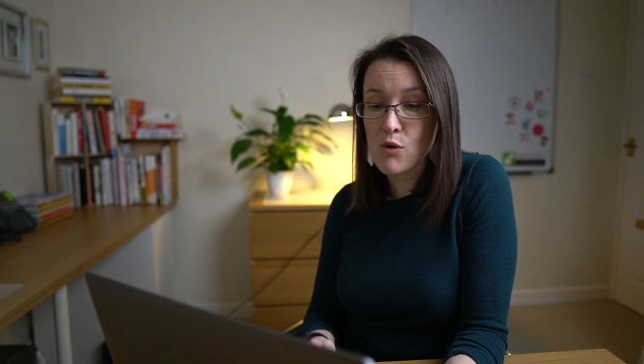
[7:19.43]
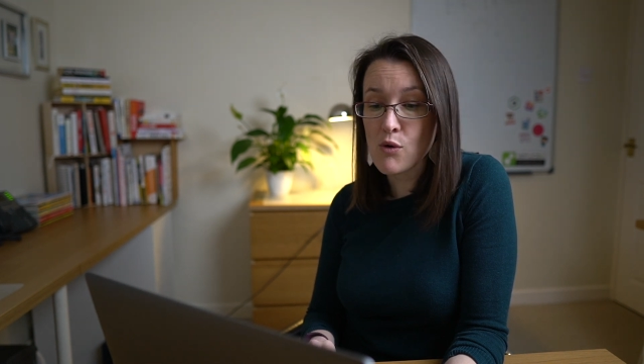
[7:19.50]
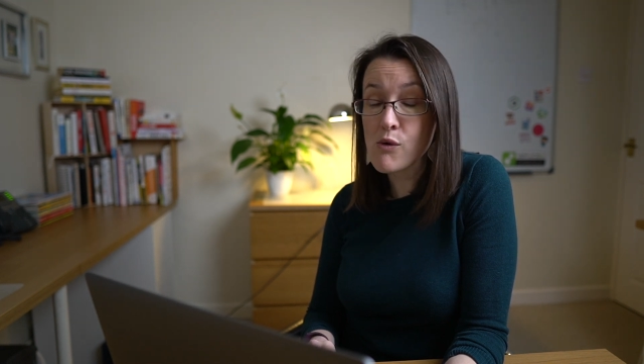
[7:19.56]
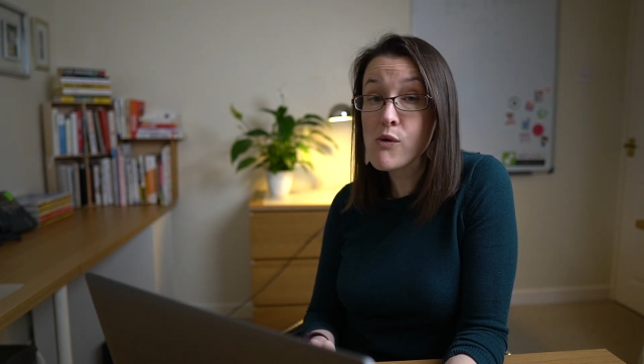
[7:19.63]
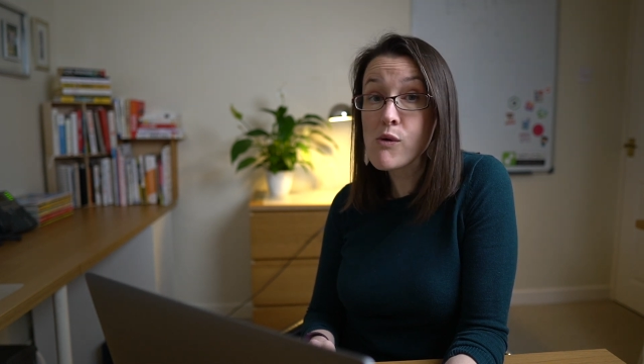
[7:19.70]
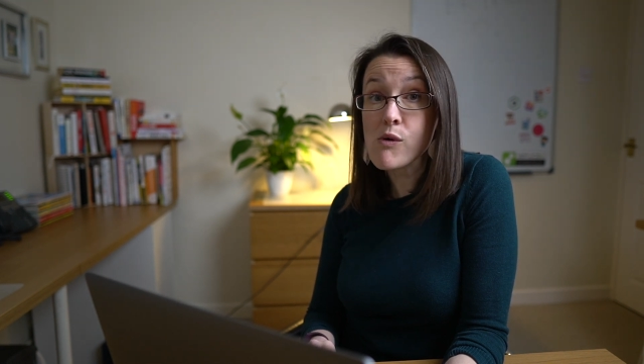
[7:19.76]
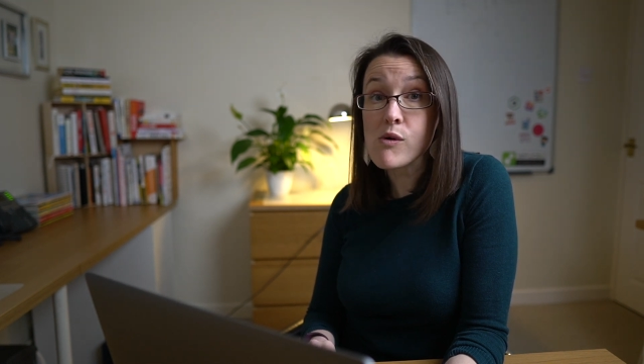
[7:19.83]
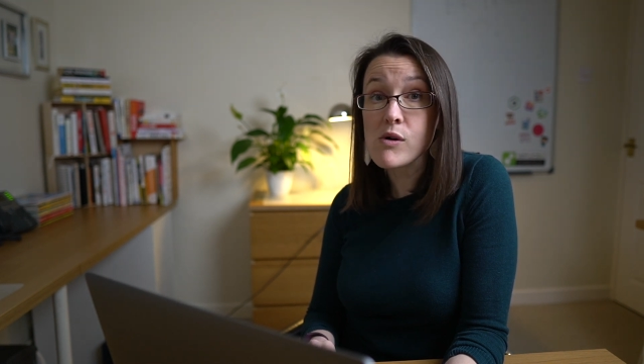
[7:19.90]

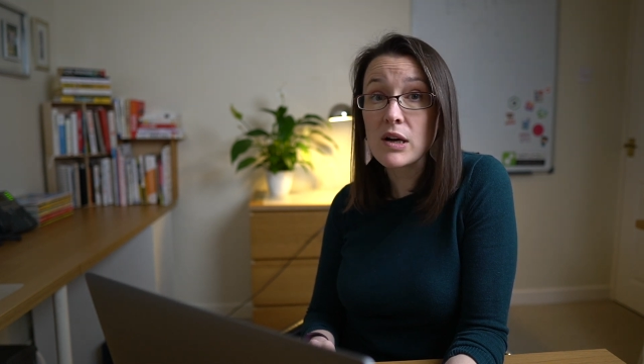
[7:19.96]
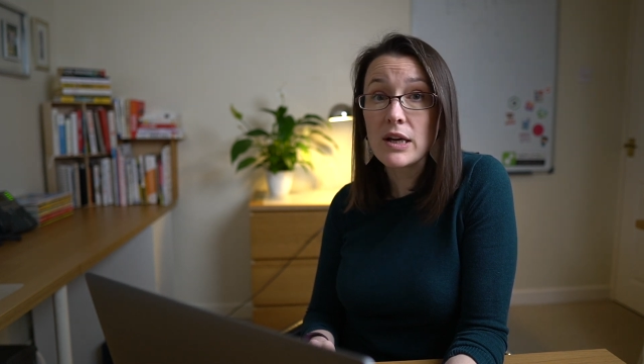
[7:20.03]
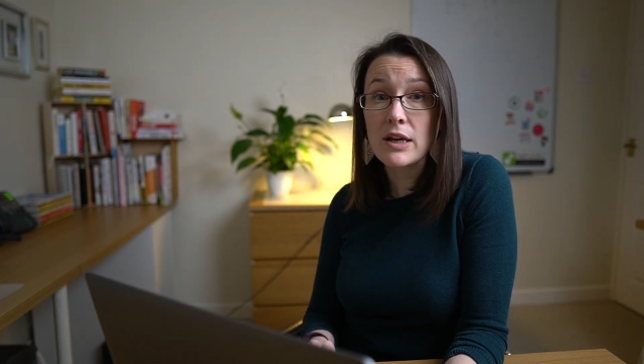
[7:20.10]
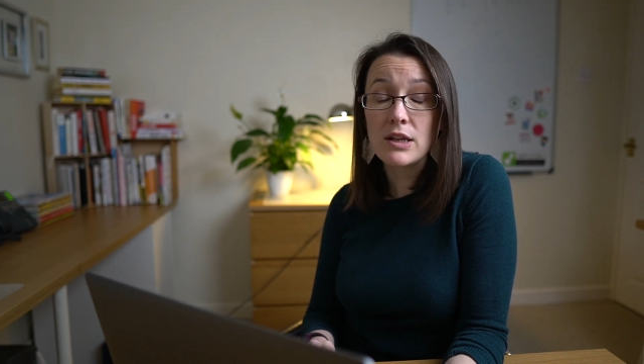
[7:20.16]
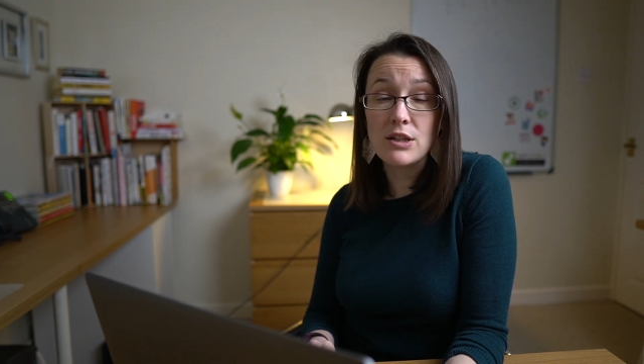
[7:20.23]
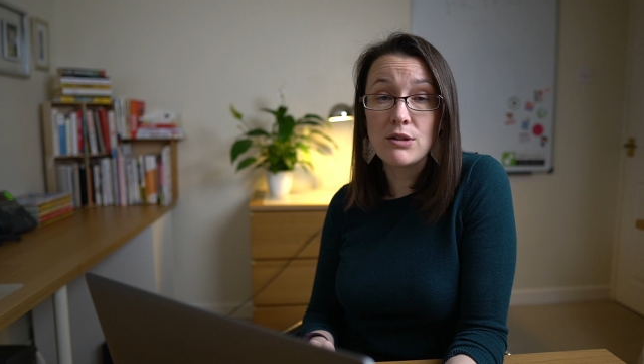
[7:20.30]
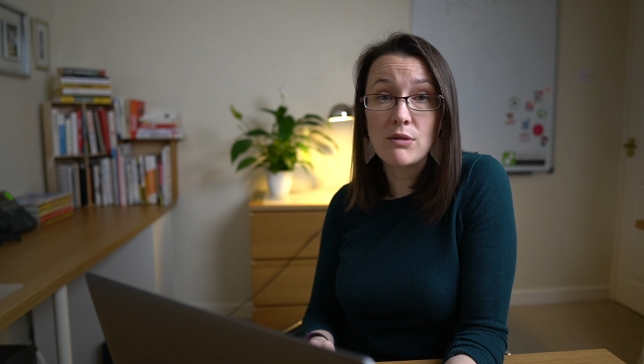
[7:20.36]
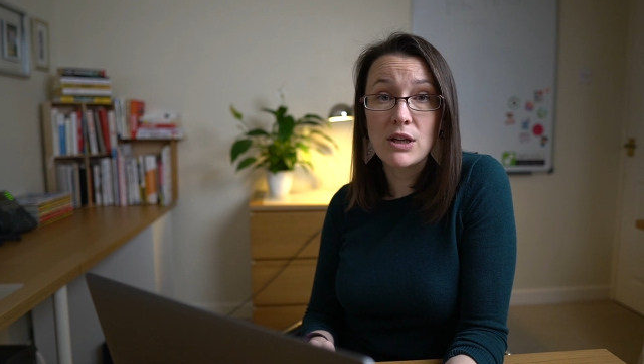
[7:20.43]
or
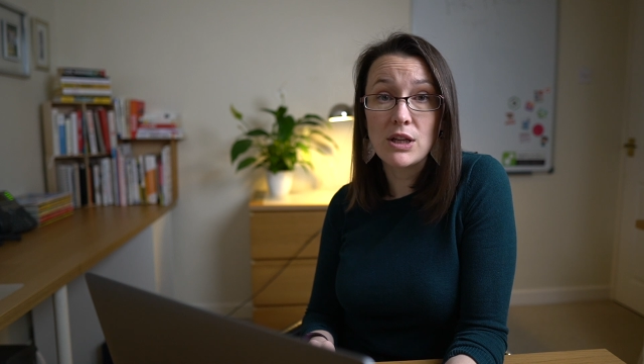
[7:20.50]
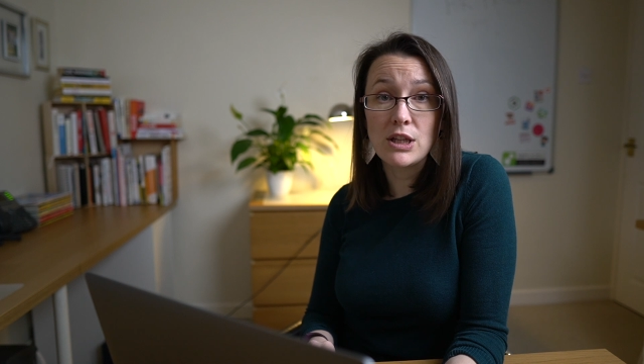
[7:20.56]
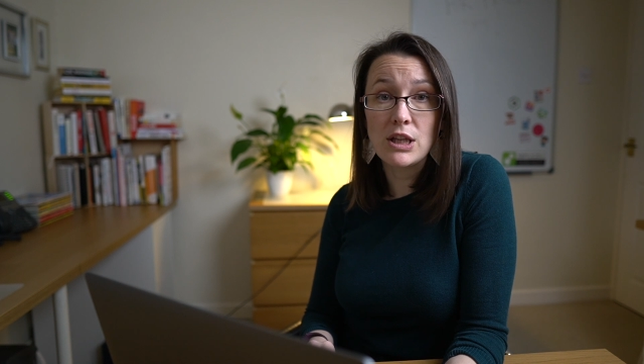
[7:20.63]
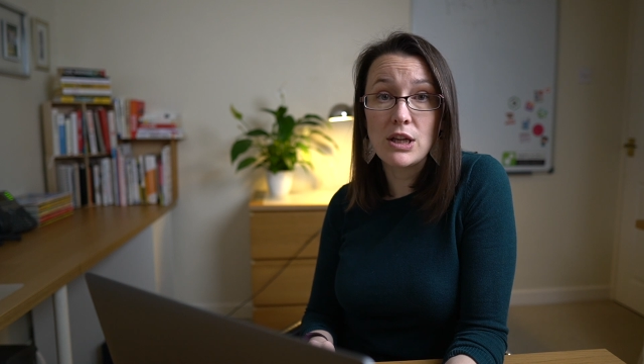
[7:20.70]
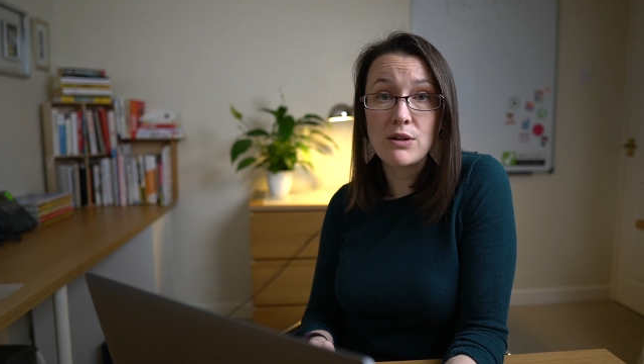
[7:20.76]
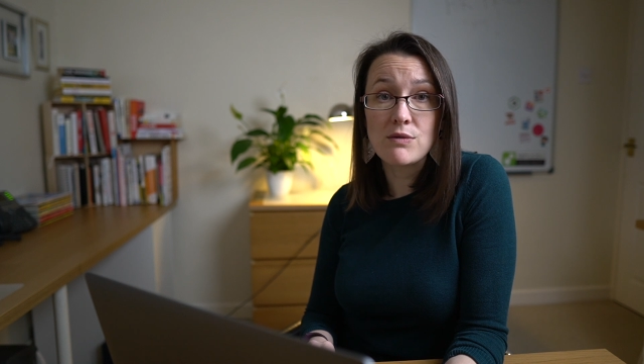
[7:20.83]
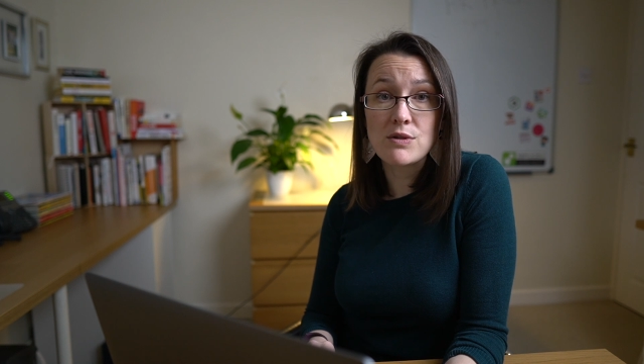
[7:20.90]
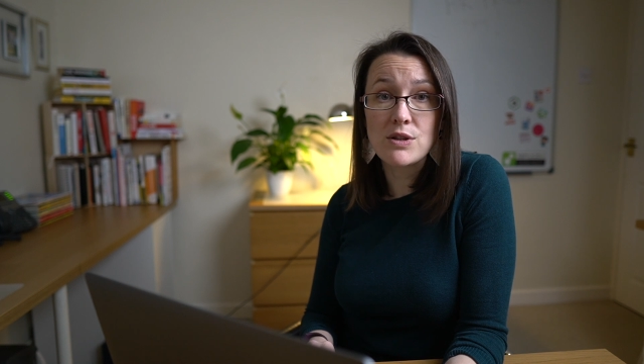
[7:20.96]
you can
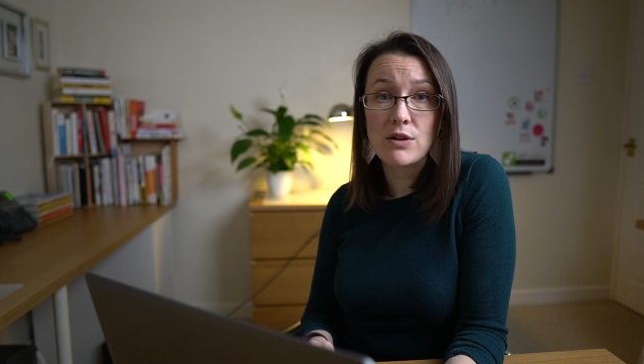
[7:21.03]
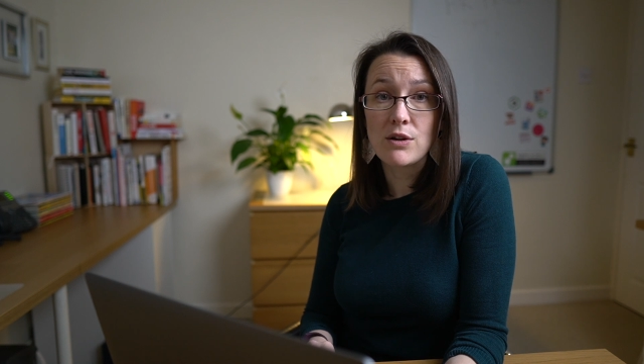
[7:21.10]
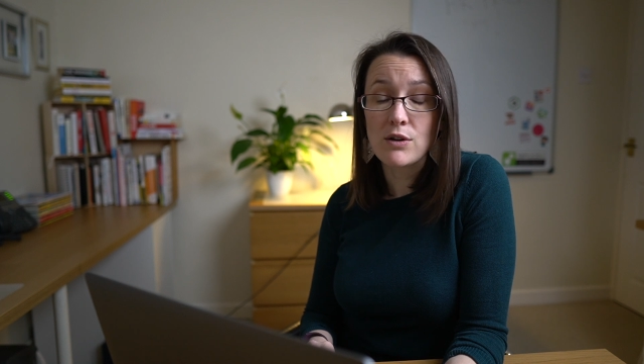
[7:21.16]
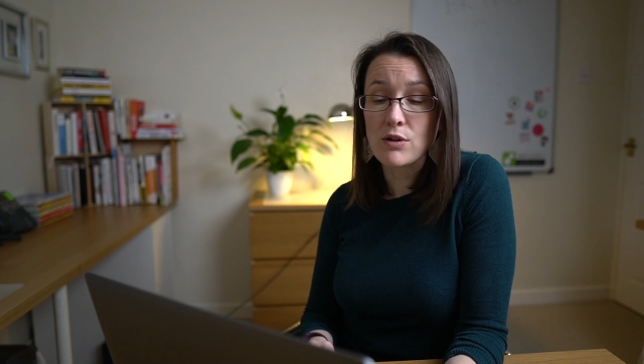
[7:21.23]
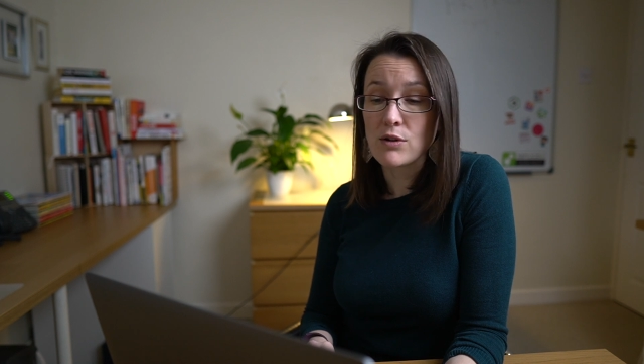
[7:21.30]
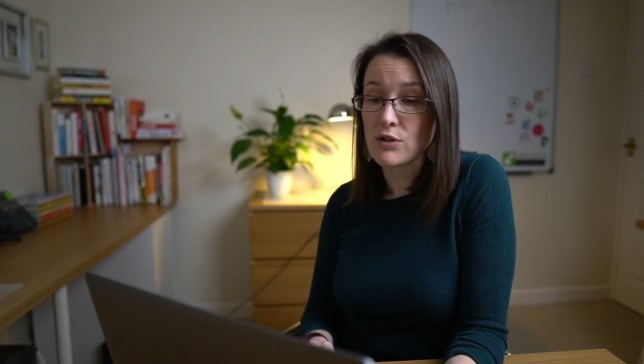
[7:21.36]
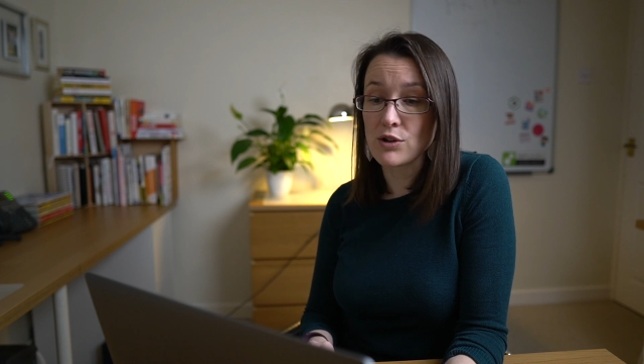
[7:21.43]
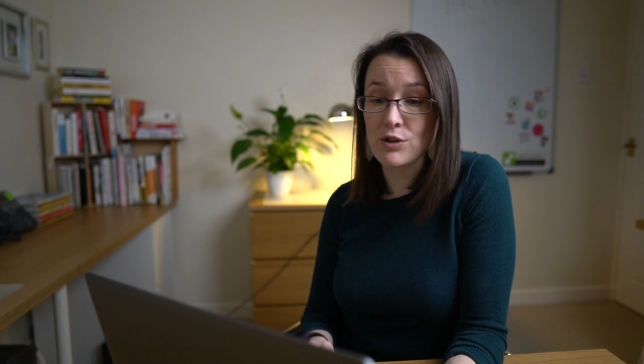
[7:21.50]
use
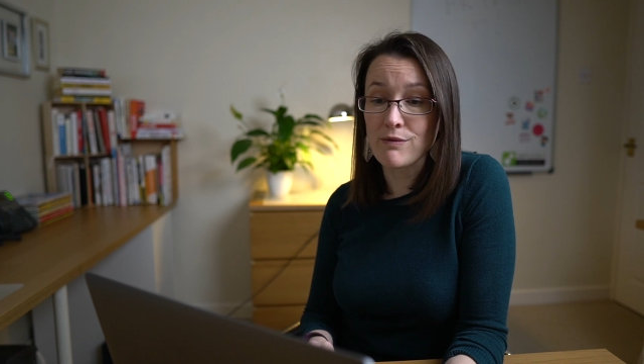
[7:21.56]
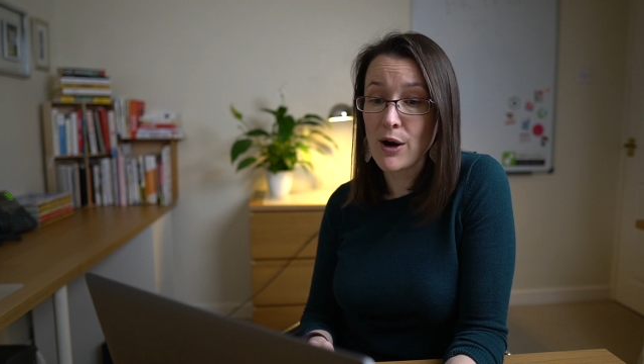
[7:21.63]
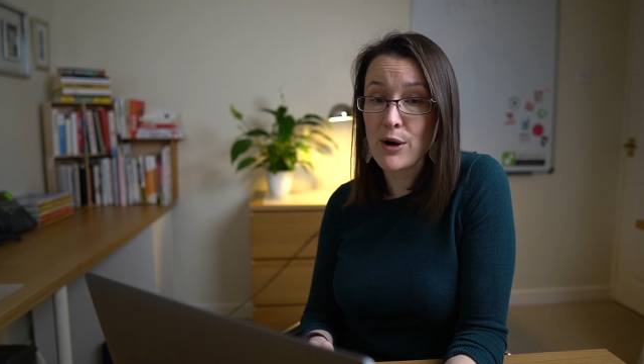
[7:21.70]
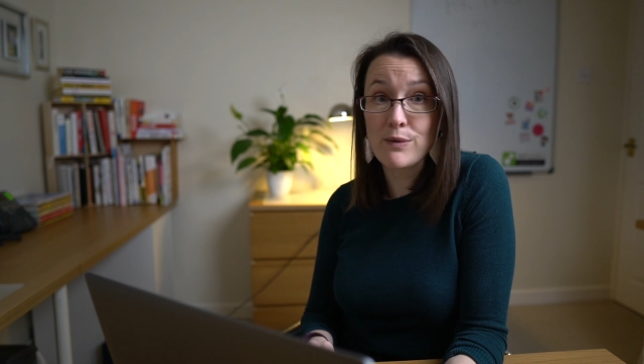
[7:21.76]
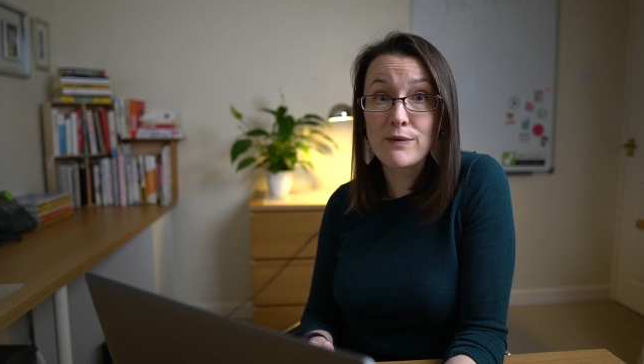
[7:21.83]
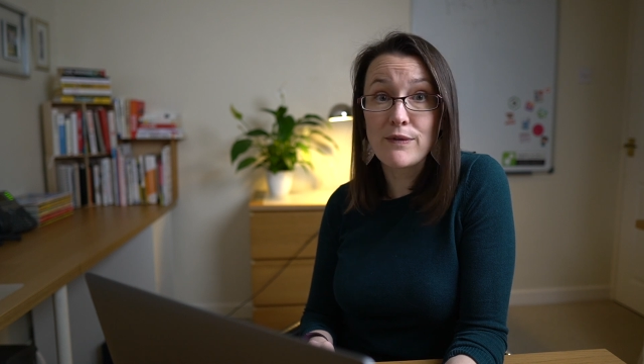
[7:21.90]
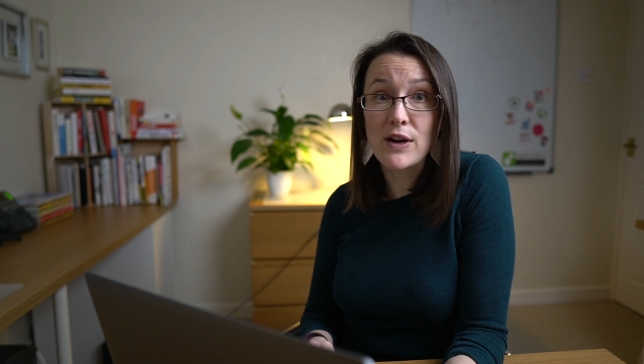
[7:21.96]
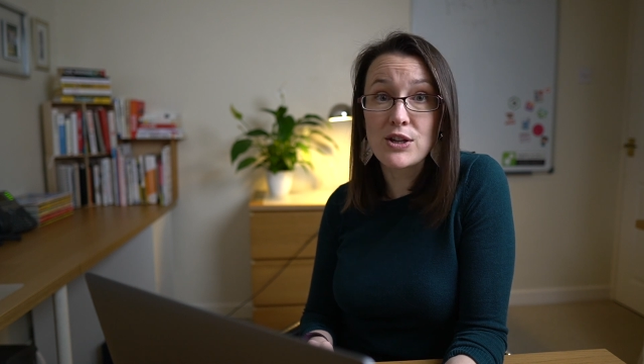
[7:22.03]
your
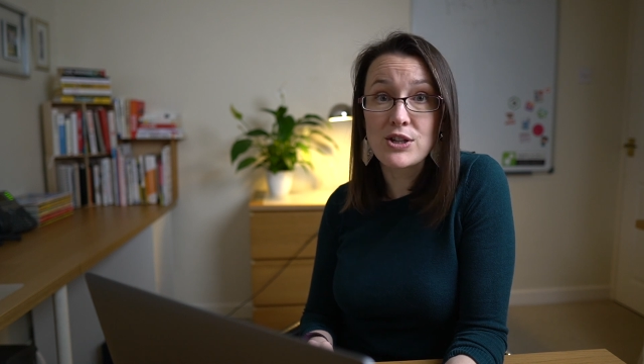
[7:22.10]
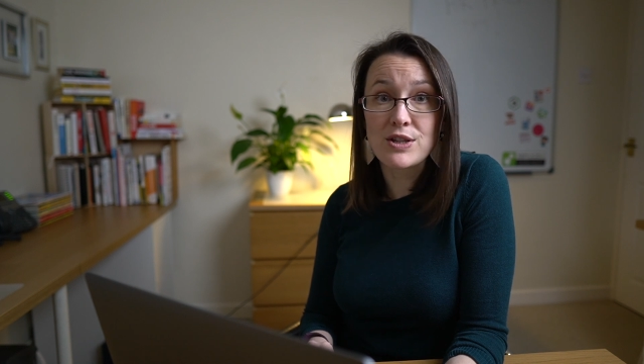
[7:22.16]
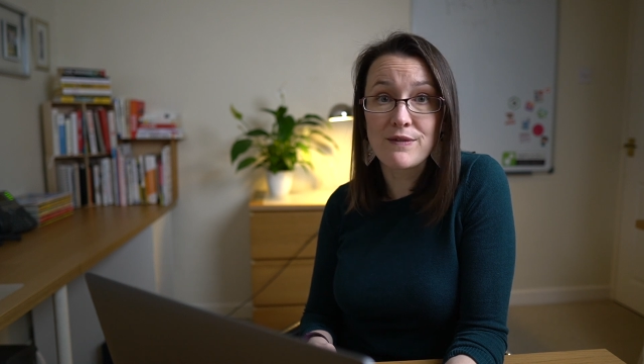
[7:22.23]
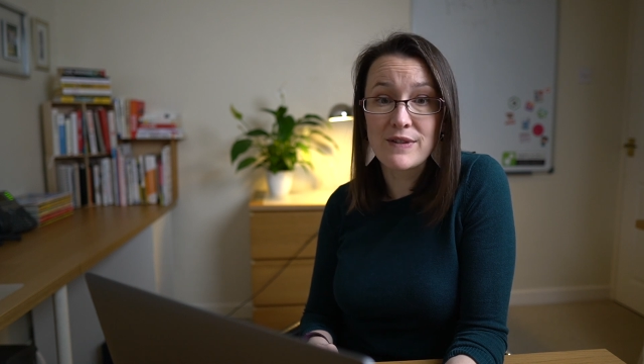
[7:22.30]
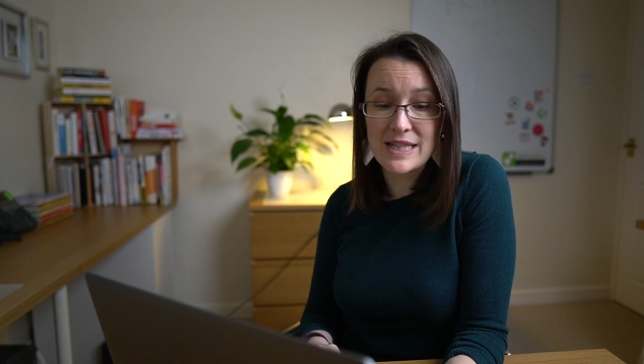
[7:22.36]
own version of a